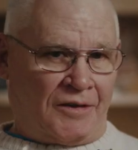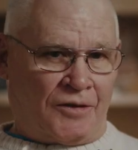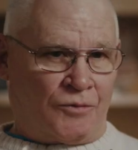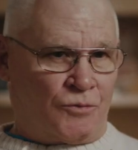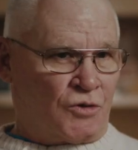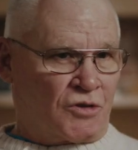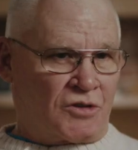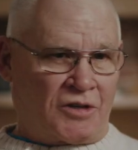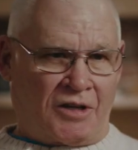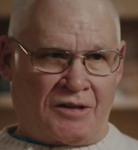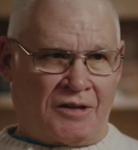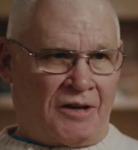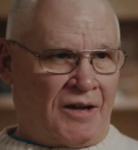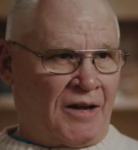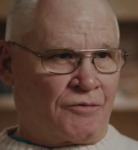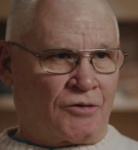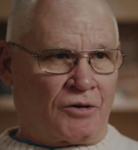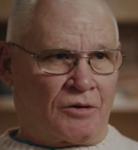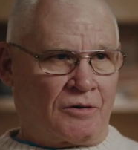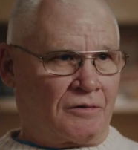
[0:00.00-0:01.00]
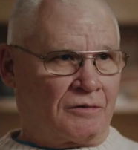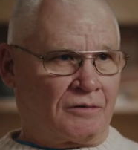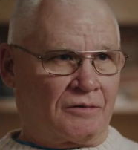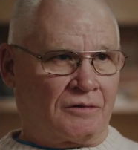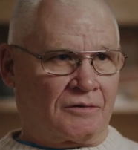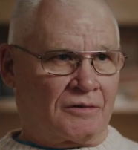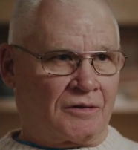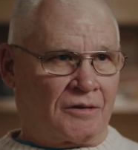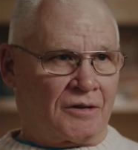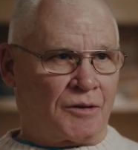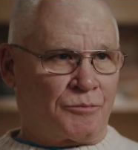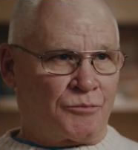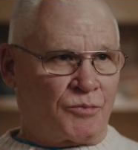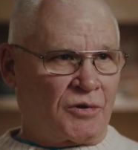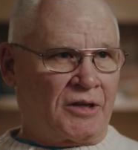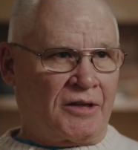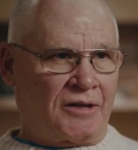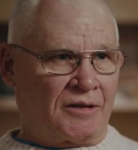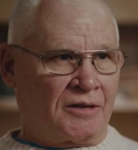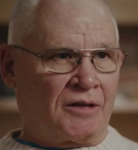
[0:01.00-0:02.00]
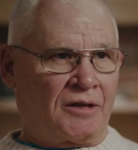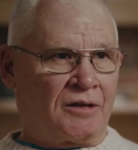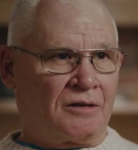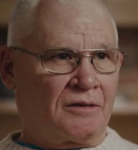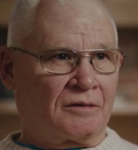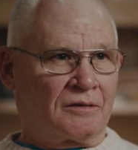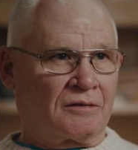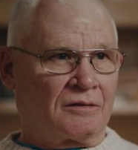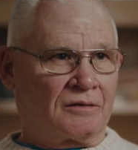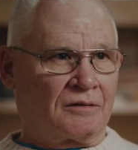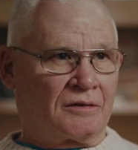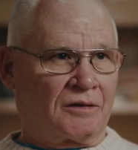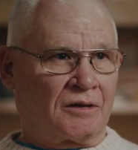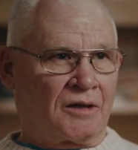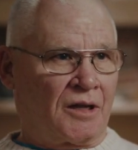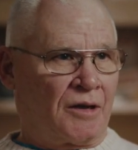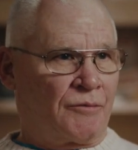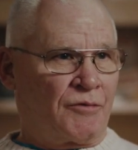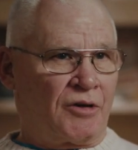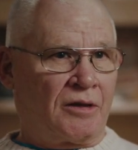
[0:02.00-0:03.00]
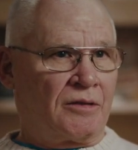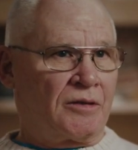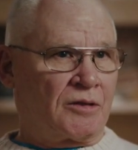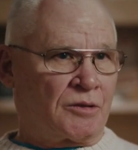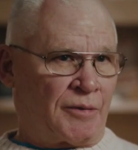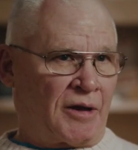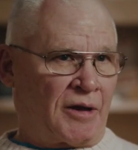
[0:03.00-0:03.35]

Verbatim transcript: it never completely eliminated the